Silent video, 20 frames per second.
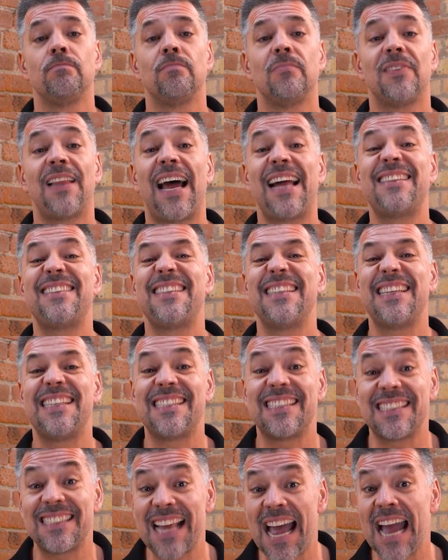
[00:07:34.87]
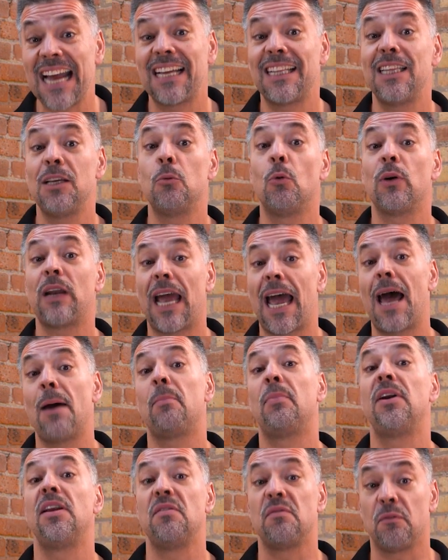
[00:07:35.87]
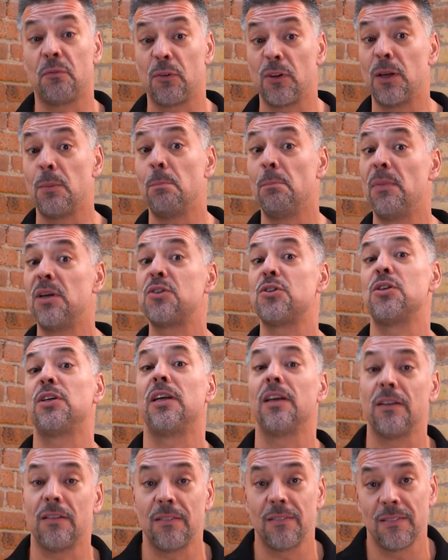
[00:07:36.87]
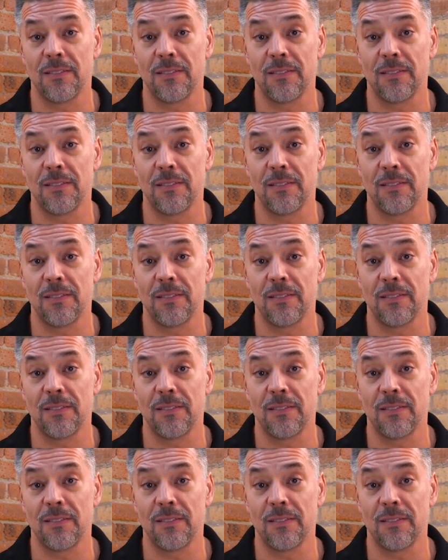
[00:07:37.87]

That's exactly what happened in Flint, Michigan.